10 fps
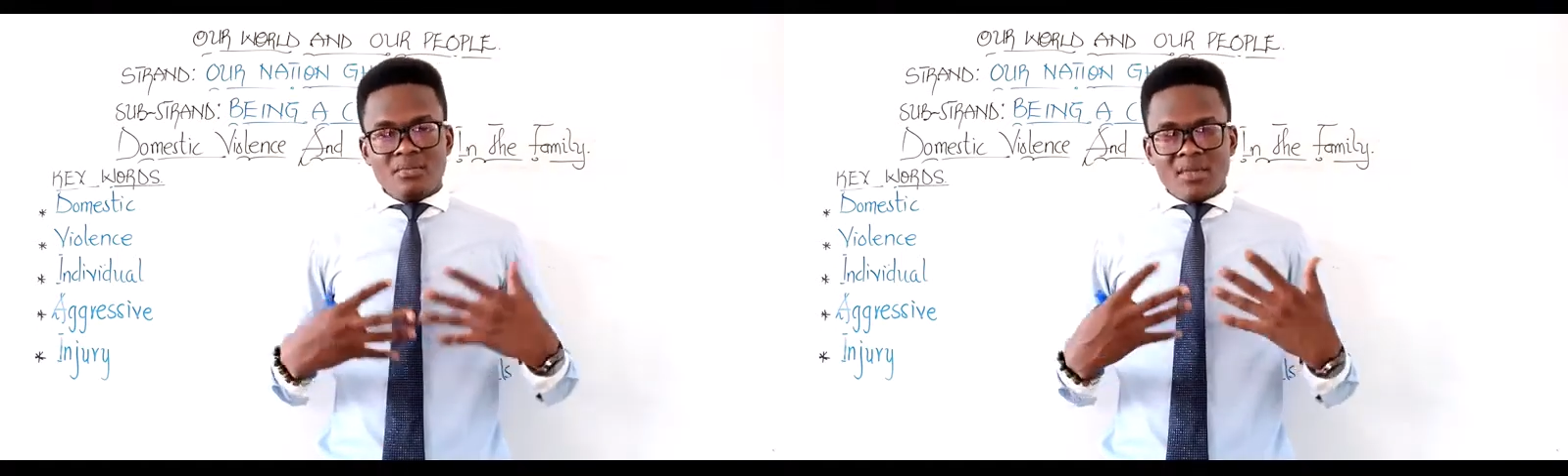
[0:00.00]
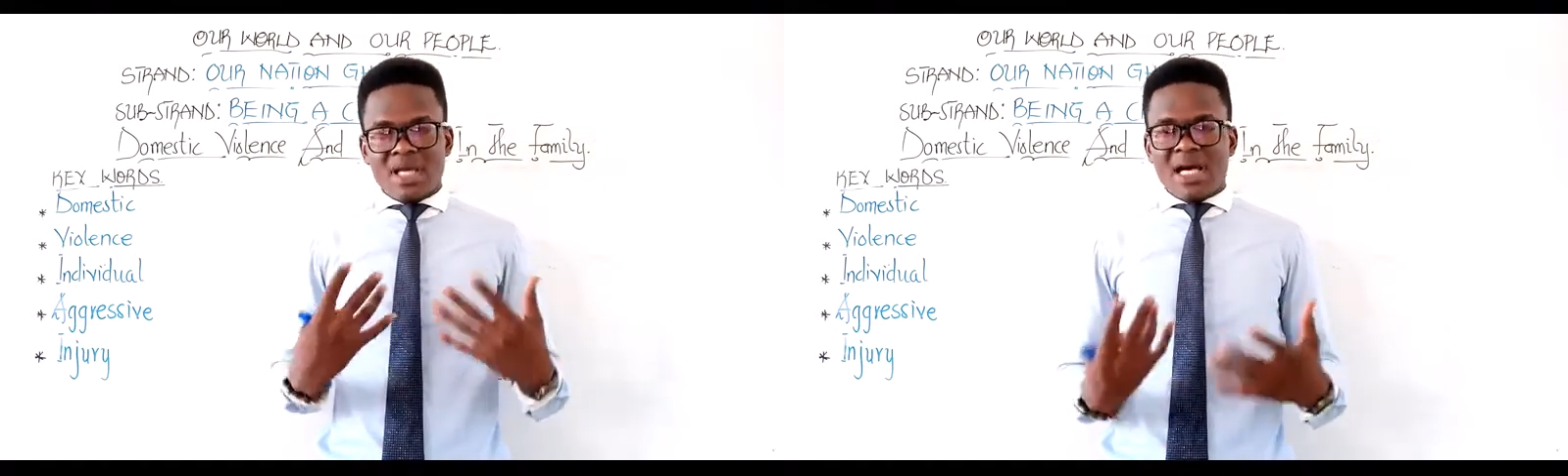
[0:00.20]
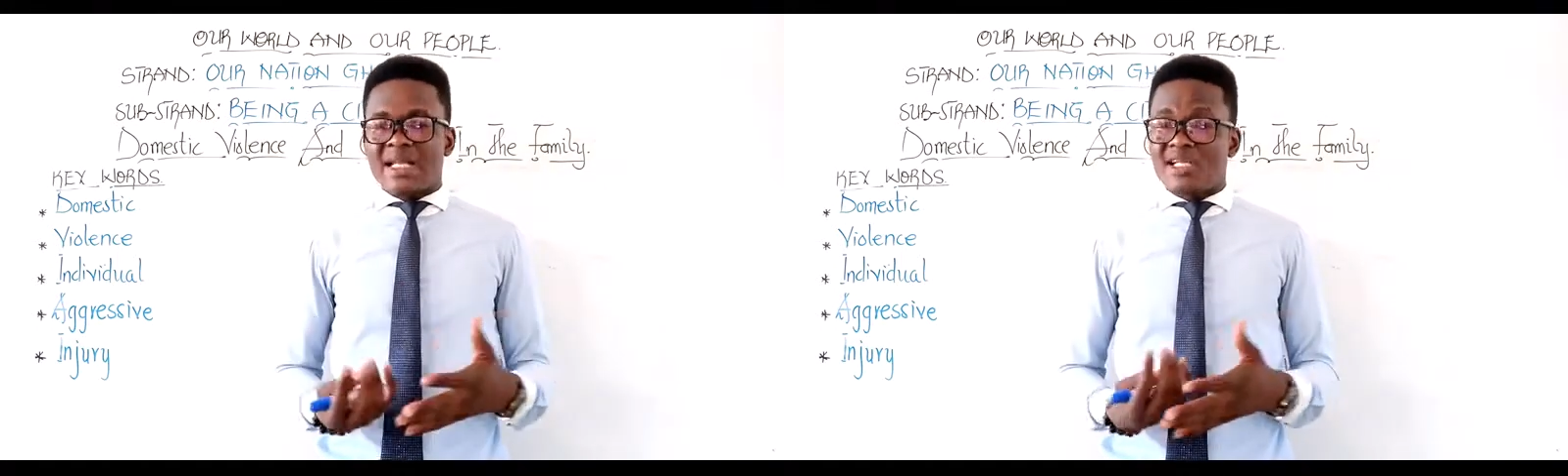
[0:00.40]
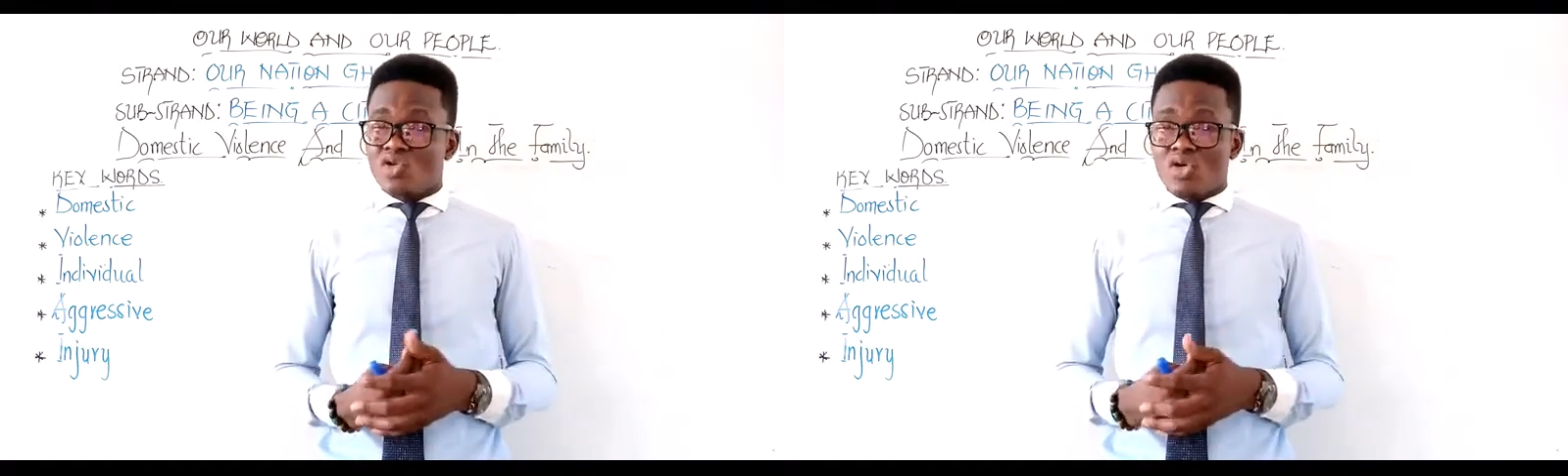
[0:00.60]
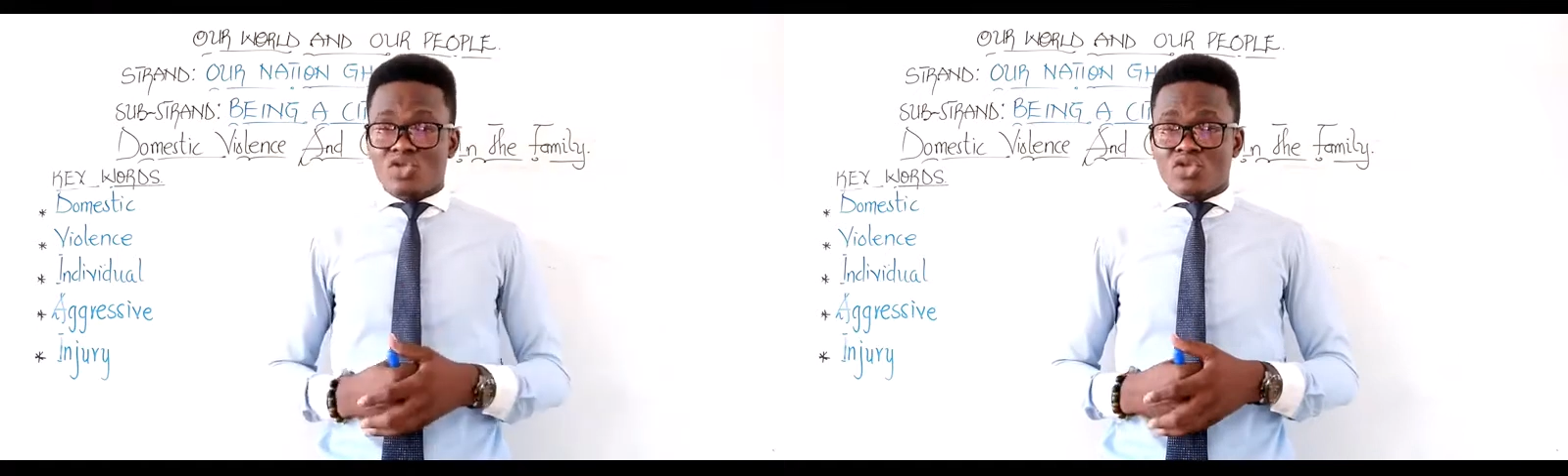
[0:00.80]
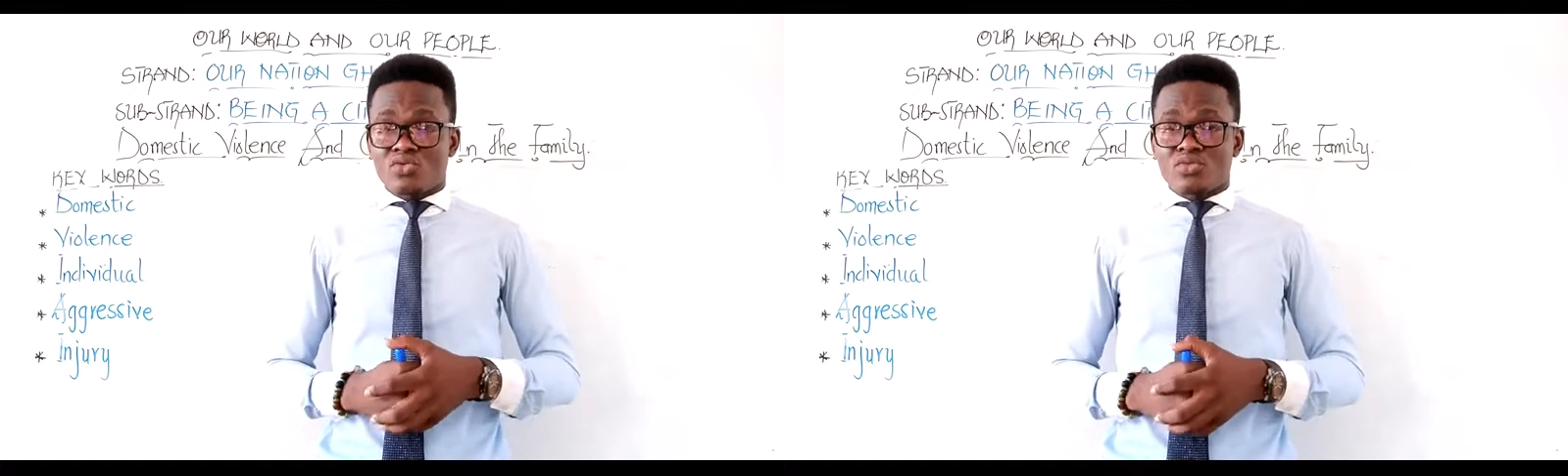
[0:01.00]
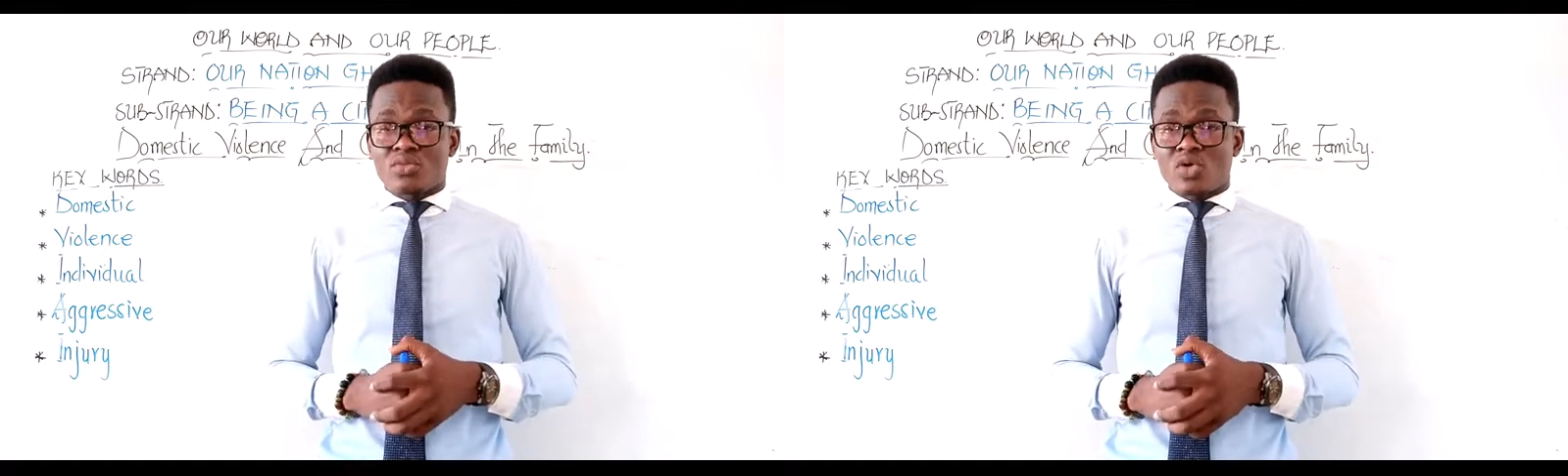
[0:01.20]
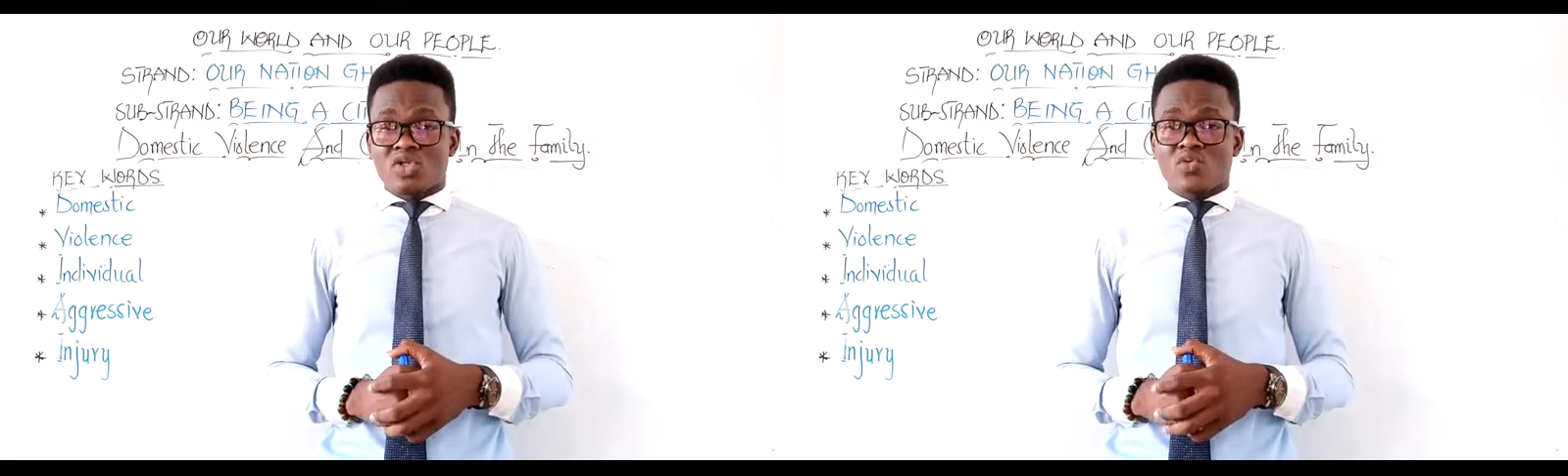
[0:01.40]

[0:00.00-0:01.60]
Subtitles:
can insult you, because